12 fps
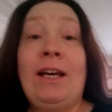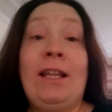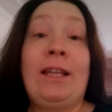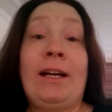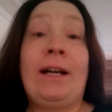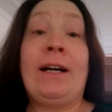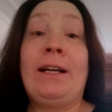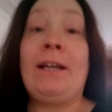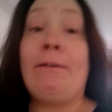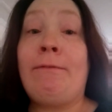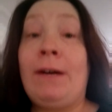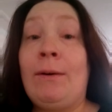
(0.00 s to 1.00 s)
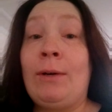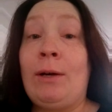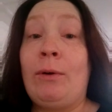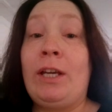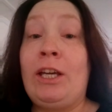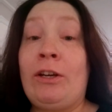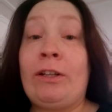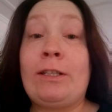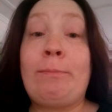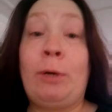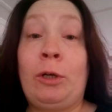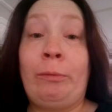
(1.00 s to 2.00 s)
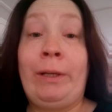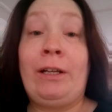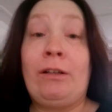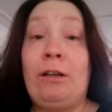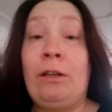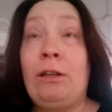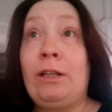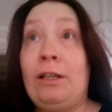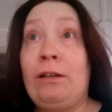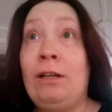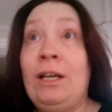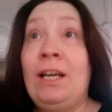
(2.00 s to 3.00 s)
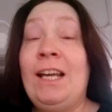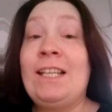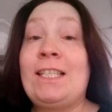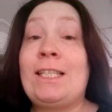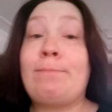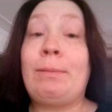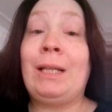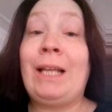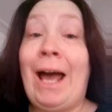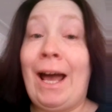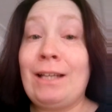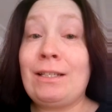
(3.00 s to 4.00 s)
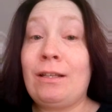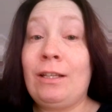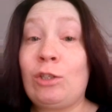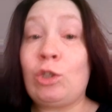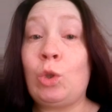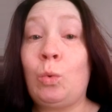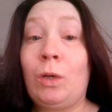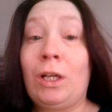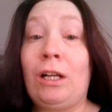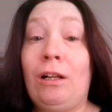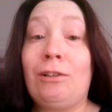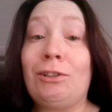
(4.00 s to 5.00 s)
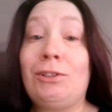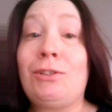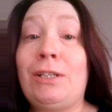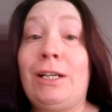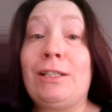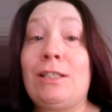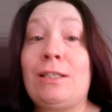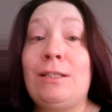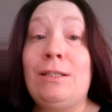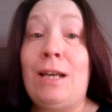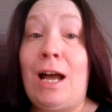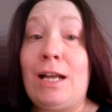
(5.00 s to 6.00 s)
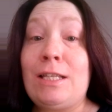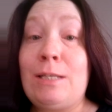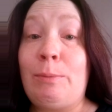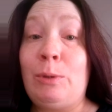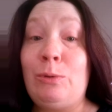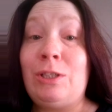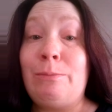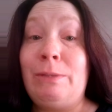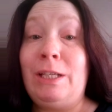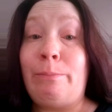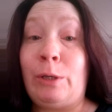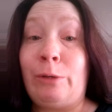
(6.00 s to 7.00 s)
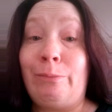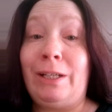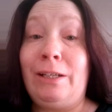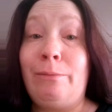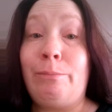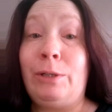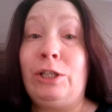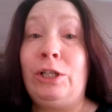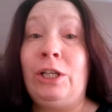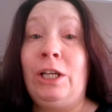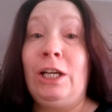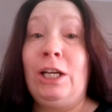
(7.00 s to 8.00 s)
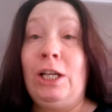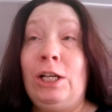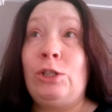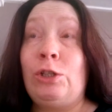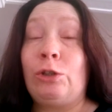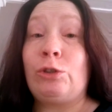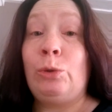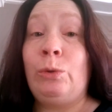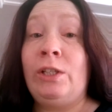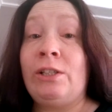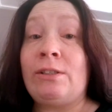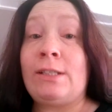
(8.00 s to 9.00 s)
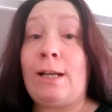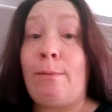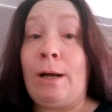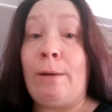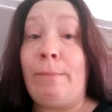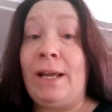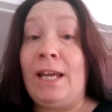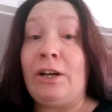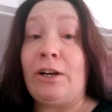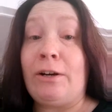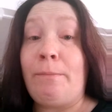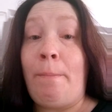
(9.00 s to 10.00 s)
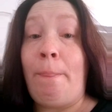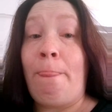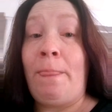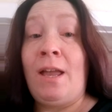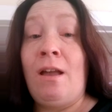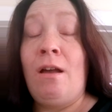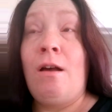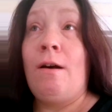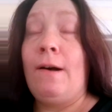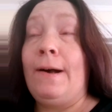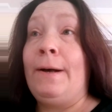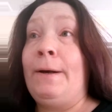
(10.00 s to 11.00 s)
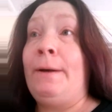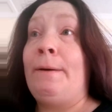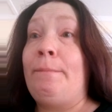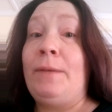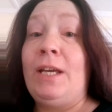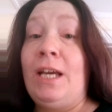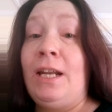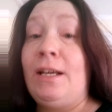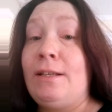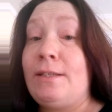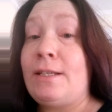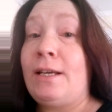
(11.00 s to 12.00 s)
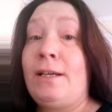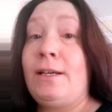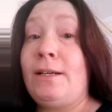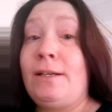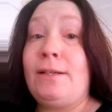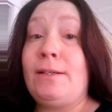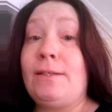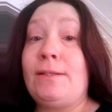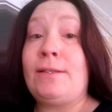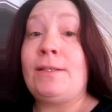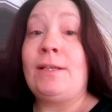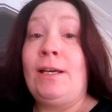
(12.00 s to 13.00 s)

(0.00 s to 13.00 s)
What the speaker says: that I have found out here that's permanent, other than Splat, that's $20. That's not supposed to be permanent, but took 2 years to come out of my hair. And it says